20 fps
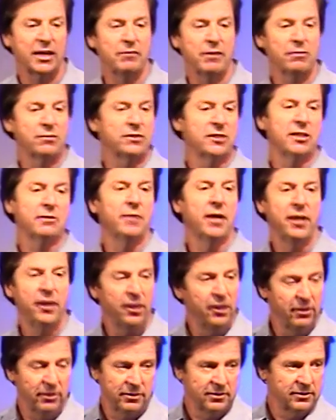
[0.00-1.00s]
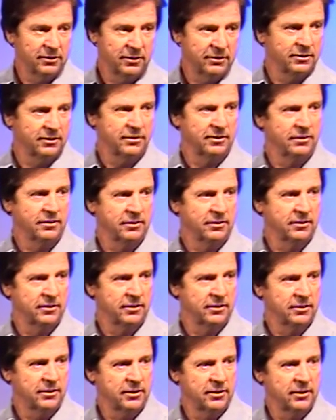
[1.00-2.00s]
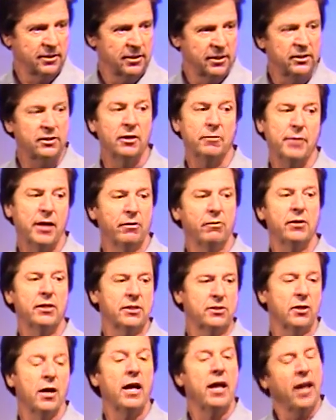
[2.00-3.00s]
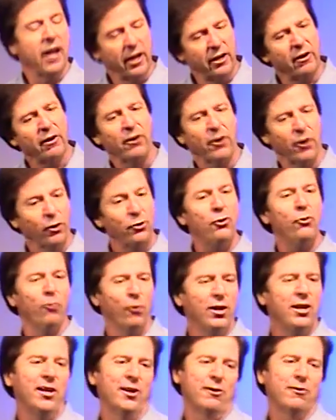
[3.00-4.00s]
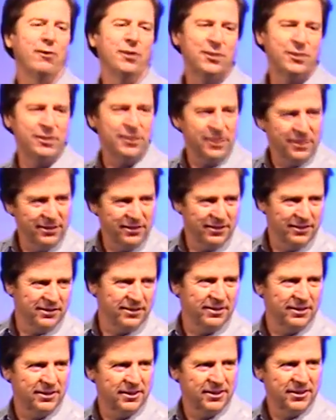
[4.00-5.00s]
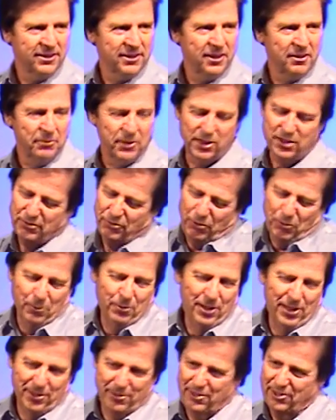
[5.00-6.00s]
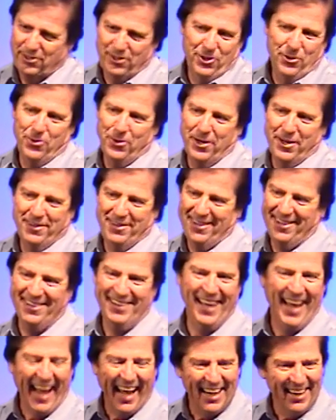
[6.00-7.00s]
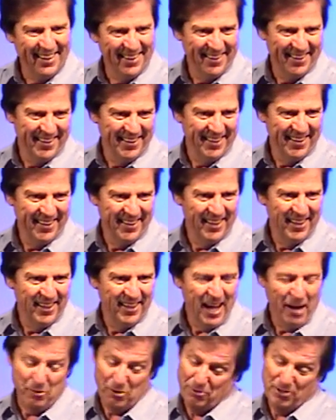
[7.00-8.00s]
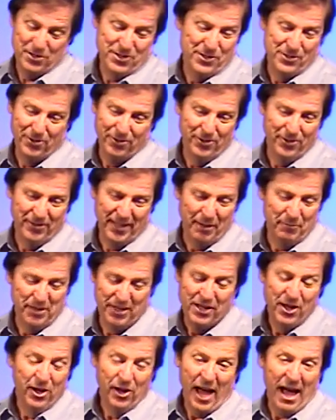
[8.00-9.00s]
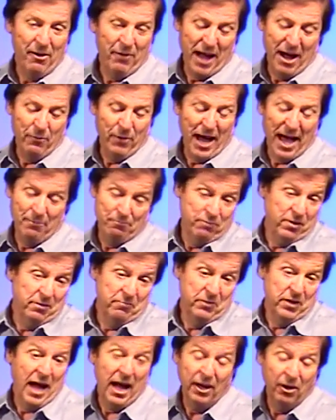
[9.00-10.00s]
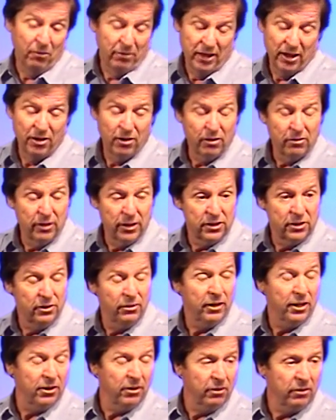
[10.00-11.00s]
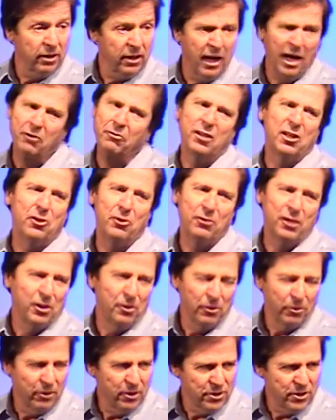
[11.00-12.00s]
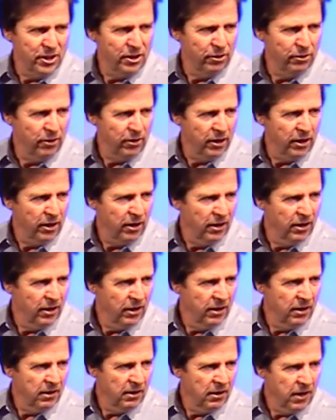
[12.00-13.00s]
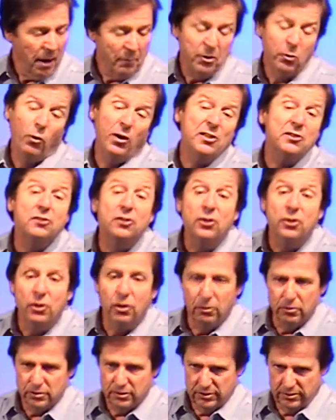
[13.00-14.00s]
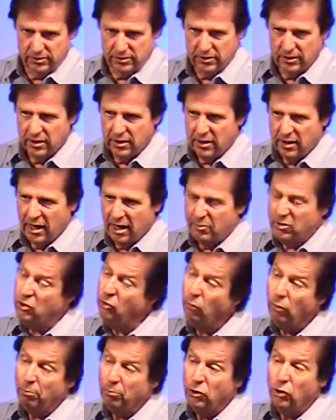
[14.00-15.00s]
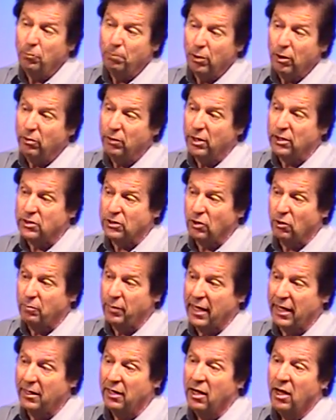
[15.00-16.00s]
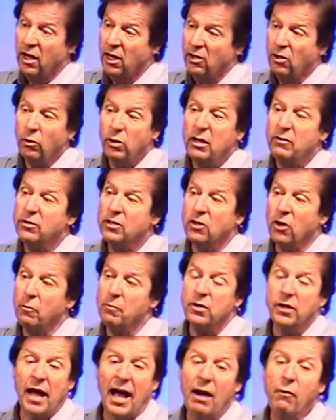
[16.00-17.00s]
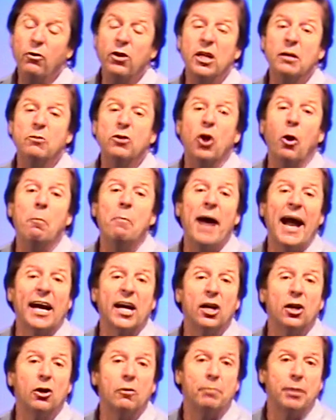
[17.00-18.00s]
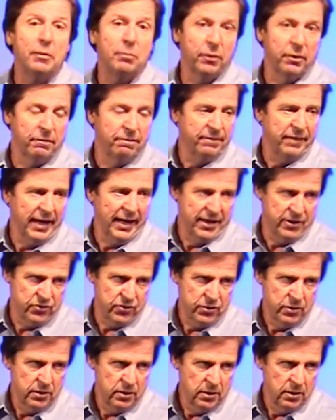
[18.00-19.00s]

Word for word: I've ever seen anybody do. You talk about really stupid. Uh, are you really a Christian? Because if you were really a Christian, you wouldn't have done that. I mean, Christians don't do that. I mean, I, I, I, I don't think you're a Christian. You think you're a Christian? I don't think you think you're a Christian either, do you? I mean, what's the use? I mean, you, you blew this so bad, don't even go, I wouldn't even go back and look people in the face.